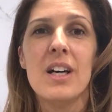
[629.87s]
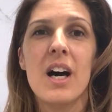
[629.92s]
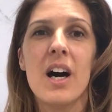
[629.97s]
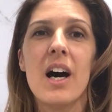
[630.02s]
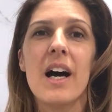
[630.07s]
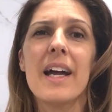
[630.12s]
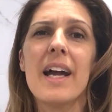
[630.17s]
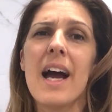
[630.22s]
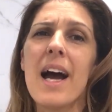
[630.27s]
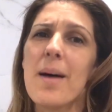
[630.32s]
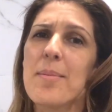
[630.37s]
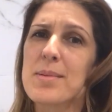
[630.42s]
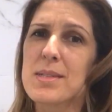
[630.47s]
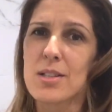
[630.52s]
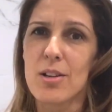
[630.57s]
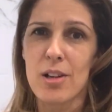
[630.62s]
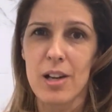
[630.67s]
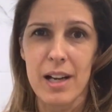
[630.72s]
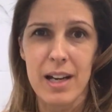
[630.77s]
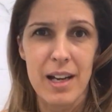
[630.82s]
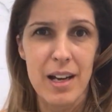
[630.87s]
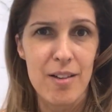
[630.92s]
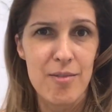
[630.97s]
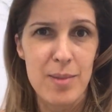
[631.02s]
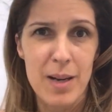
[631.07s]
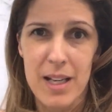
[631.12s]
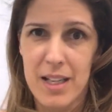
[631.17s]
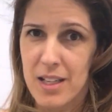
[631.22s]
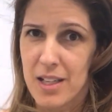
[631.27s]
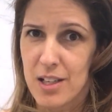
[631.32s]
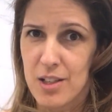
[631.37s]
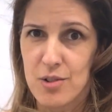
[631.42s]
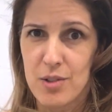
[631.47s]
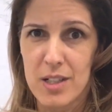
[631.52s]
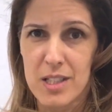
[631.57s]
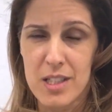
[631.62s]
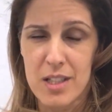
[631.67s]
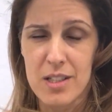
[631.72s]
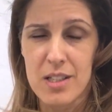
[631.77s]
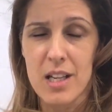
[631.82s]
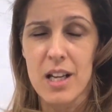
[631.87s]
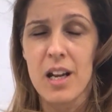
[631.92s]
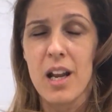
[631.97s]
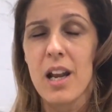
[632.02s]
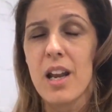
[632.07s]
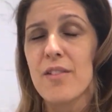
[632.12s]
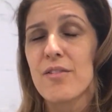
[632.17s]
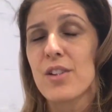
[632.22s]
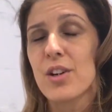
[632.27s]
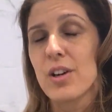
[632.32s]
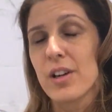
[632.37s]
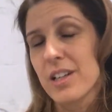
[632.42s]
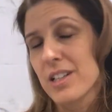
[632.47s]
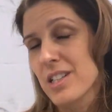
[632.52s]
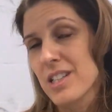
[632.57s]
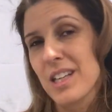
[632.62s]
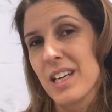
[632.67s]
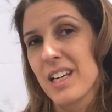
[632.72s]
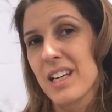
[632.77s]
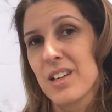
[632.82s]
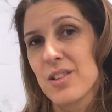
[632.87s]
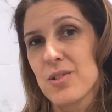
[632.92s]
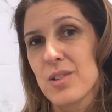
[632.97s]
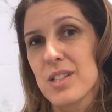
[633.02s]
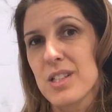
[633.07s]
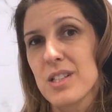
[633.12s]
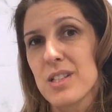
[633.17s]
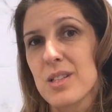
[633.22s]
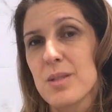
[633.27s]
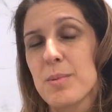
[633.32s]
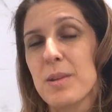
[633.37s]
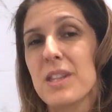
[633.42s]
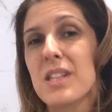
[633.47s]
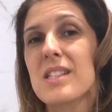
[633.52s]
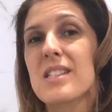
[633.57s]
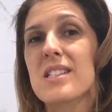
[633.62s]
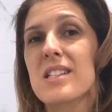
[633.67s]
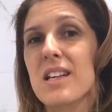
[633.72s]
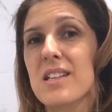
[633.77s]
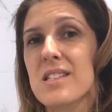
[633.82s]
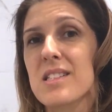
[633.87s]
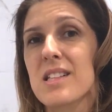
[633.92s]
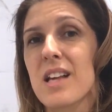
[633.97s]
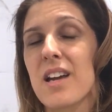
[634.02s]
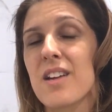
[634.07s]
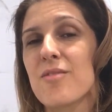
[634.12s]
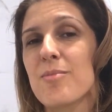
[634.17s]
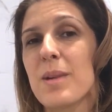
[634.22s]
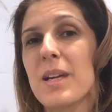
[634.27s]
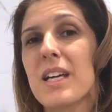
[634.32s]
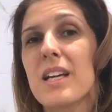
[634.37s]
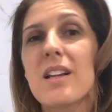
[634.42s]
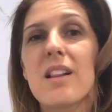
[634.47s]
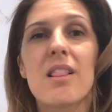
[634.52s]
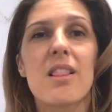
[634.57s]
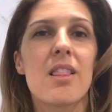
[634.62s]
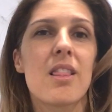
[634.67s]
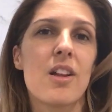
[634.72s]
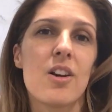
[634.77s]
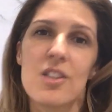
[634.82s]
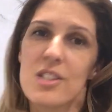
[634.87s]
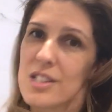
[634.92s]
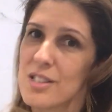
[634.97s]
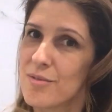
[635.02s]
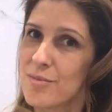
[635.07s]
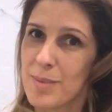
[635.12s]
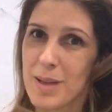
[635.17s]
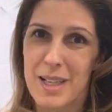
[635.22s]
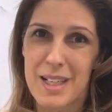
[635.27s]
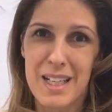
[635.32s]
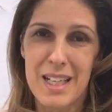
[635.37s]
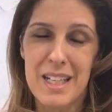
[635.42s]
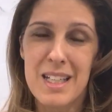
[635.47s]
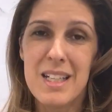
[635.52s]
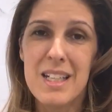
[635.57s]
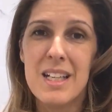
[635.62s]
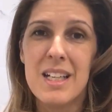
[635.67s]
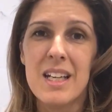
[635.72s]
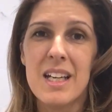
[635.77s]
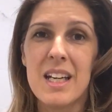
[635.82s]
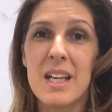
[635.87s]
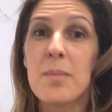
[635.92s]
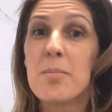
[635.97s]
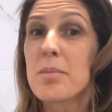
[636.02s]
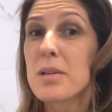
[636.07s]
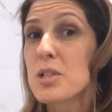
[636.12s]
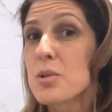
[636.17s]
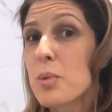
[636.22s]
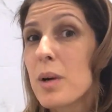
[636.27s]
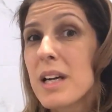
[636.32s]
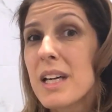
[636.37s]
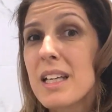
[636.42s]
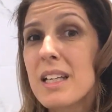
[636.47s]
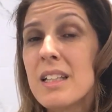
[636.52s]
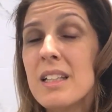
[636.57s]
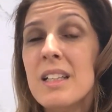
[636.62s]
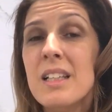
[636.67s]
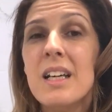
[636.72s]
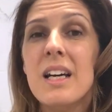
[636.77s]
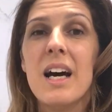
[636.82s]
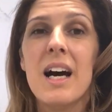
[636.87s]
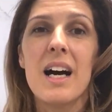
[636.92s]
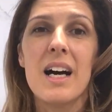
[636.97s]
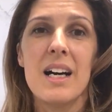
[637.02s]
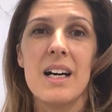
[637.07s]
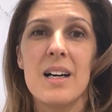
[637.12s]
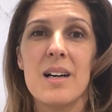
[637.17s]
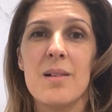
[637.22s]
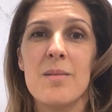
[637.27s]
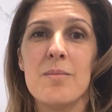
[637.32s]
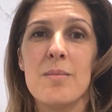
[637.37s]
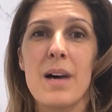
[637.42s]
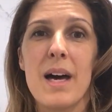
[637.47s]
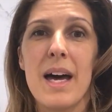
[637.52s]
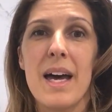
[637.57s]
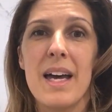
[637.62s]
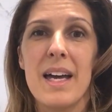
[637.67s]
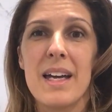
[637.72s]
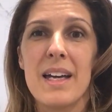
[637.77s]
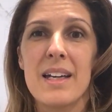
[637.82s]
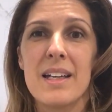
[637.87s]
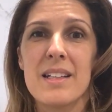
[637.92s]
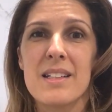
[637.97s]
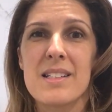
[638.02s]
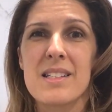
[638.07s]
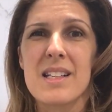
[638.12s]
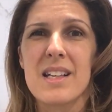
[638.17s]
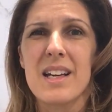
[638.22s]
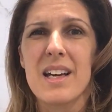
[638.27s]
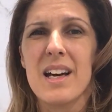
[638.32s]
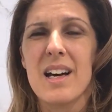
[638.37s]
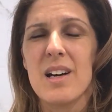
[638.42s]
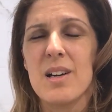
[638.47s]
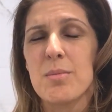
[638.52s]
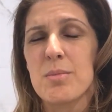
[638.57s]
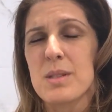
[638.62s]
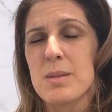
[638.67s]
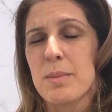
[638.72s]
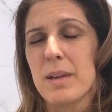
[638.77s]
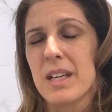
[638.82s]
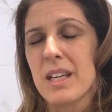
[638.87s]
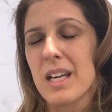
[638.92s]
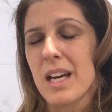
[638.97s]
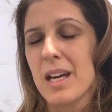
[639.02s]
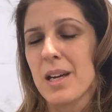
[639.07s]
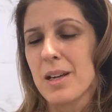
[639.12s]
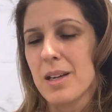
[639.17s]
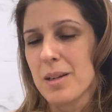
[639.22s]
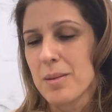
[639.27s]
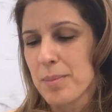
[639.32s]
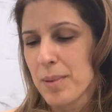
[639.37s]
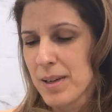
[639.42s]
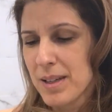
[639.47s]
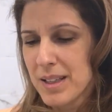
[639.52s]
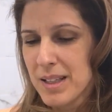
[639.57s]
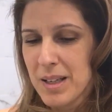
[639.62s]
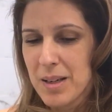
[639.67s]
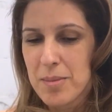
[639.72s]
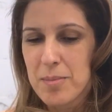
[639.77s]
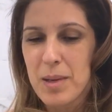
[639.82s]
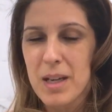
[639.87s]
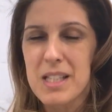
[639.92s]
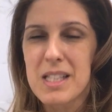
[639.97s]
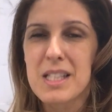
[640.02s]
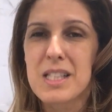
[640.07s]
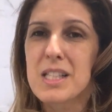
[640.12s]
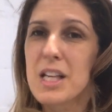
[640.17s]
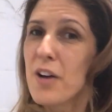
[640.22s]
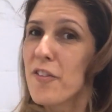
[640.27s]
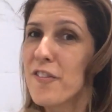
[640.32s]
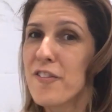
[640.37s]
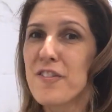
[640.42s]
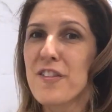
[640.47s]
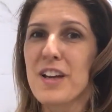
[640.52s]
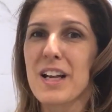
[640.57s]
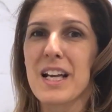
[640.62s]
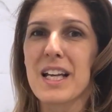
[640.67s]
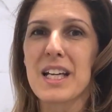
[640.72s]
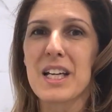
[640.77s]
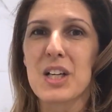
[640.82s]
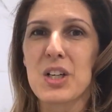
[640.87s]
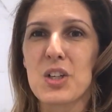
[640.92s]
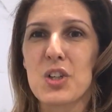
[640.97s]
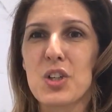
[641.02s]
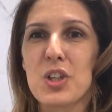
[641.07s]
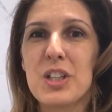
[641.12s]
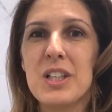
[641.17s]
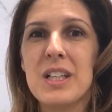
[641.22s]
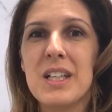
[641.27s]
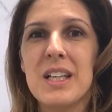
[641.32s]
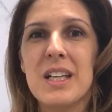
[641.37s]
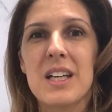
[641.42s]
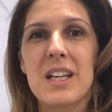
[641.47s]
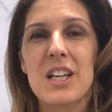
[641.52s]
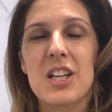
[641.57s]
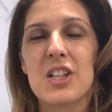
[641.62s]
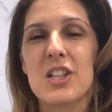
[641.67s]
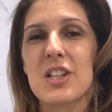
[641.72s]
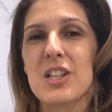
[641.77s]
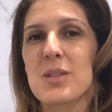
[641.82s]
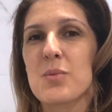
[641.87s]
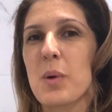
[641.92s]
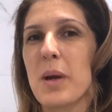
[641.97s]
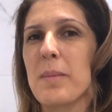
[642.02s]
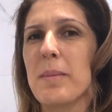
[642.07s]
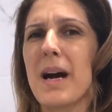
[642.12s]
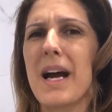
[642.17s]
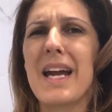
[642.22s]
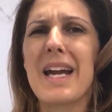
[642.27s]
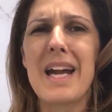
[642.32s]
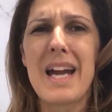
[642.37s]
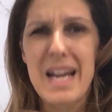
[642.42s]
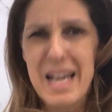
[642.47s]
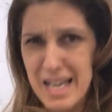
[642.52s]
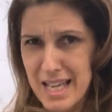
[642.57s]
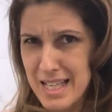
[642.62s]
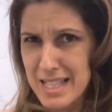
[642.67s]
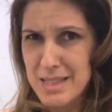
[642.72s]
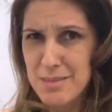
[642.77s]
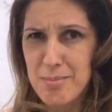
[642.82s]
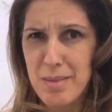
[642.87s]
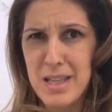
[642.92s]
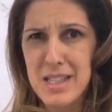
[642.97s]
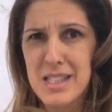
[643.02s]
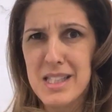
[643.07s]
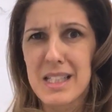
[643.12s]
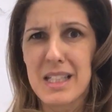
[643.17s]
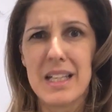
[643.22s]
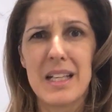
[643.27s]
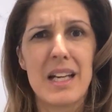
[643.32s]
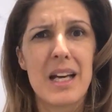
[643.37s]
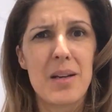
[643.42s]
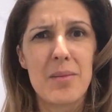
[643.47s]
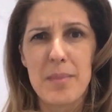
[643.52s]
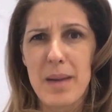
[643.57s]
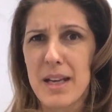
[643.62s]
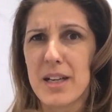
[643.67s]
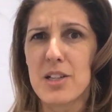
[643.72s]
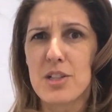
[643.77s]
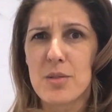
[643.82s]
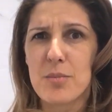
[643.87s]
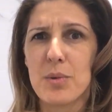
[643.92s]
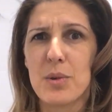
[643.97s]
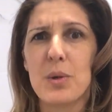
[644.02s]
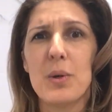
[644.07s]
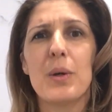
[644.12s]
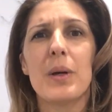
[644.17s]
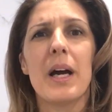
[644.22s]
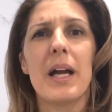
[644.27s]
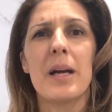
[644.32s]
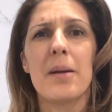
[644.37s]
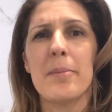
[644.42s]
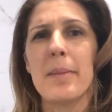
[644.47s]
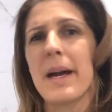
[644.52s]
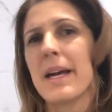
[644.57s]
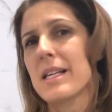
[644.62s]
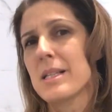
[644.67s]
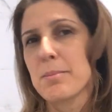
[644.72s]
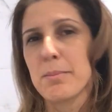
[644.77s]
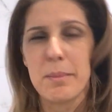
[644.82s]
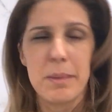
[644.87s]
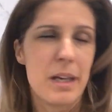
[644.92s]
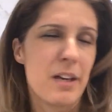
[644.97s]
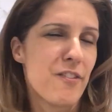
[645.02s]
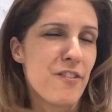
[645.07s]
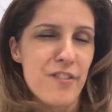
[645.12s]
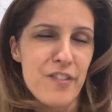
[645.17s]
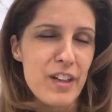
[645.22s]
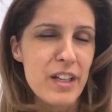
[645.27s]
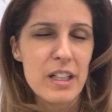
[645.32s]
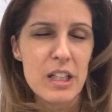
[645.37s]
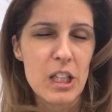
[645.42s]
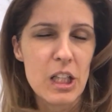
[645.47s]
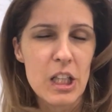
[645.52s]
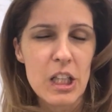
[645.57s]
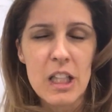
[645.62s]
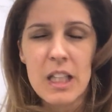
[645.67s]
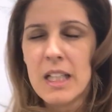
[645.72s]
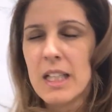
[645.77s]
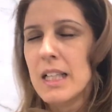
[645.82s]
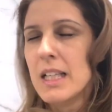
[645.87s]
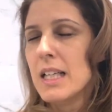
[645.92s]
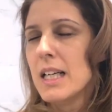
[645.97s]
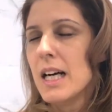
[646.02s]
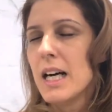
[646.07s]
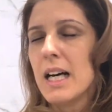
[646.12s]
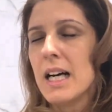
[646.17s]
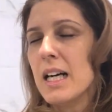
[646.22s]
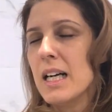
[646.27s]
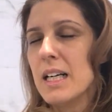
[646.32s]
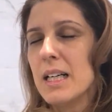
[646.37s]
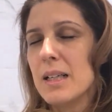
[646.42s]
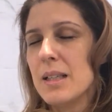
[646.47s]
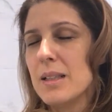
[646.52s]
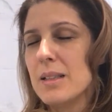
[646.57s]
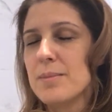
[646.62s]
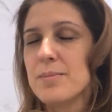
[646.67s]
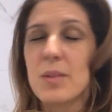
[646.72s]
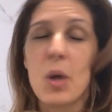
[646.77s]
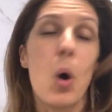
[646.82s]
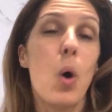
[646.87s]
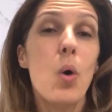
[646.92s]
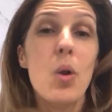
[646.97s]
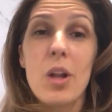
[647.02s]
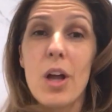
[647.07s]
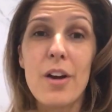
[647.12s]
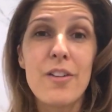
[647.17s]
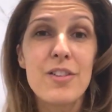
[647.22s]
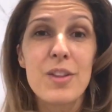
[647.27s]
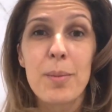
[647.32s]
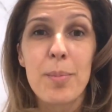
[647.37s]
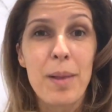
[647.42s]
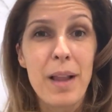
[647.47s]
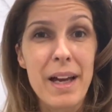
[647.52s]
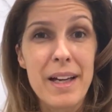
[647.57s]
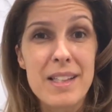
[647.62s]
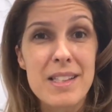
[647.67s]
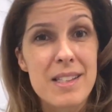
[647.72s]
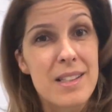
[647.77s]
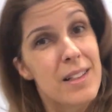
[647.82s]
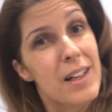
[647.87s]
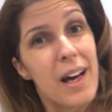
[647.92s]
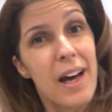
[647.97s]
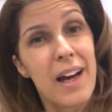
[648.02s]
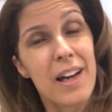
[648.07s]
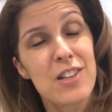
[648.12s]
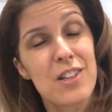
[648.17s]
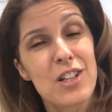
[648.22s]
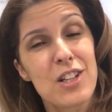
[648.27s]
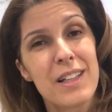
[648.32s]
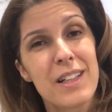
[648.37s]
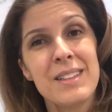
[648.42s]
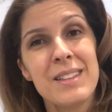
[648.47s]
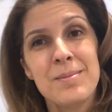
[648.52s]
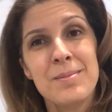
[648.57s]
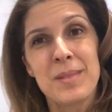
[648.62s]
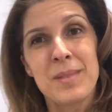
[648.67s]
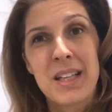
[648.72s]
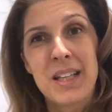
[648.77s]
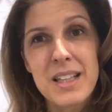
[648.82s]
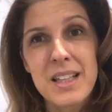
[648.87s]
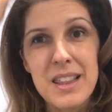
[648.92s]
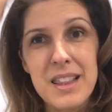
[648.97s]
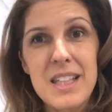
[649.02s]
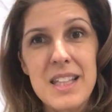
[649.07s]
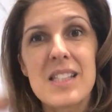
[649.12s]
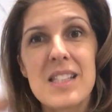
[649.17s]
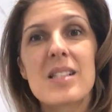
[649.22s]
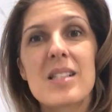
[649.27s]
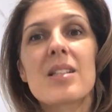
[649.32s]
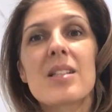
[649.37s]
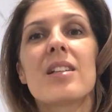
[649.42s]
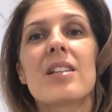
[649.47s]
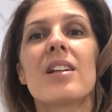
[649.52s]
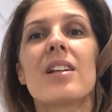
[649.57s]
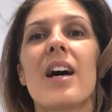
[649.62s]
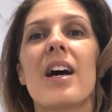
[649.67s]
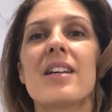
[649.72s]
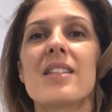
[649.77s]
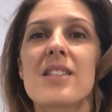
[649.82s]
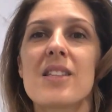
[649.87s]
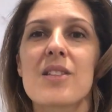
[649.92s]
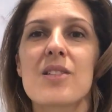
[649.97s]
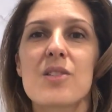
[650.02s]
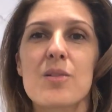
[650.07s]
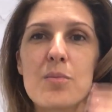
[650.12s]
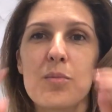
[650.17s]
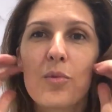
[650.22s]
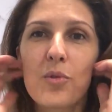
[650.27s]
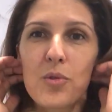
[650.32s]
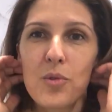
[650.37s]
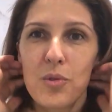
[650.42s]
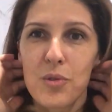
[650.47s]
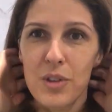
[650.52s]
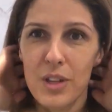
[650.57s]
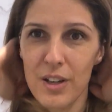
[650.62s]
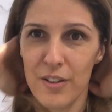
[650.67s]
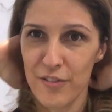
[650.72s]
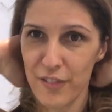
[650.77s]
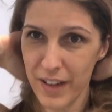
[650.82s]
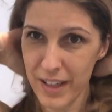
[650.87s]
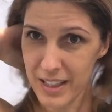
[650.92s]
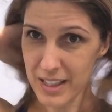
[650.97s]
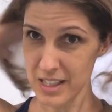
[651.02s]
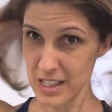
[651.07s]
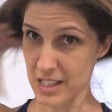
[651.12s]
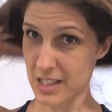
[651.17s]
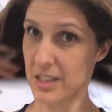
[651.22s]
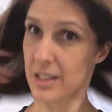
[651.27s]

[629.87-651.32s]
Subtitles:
I absolutely love my hairdressers and I love going to the hairdressers, but this does save me lots of money in between and helps me keep myself feeling good, because when my hair is messy and unmanageable, it makes me feel all over the place. Actually, this nice smooth effect,